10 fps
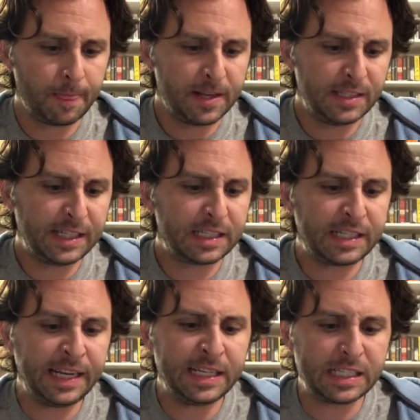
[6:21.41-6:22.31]

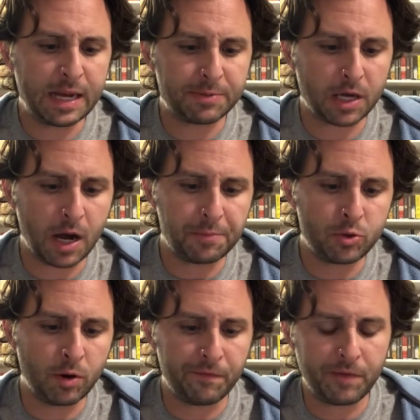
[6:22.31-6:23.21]
16 steps up
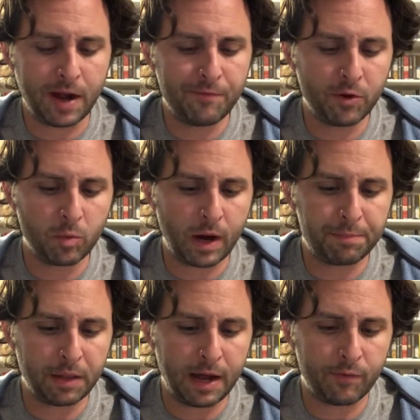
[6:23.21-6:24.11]
to a 5-foot wide
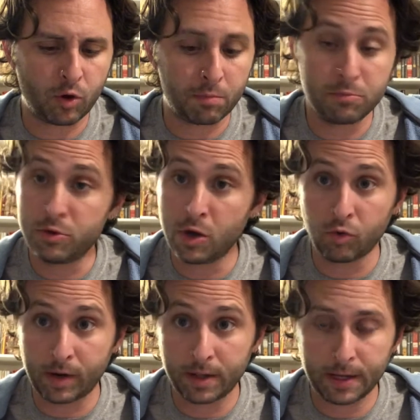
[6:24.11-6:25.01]
platform, no
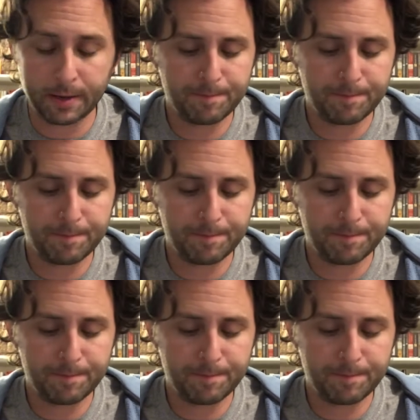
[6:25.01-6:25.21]
railing.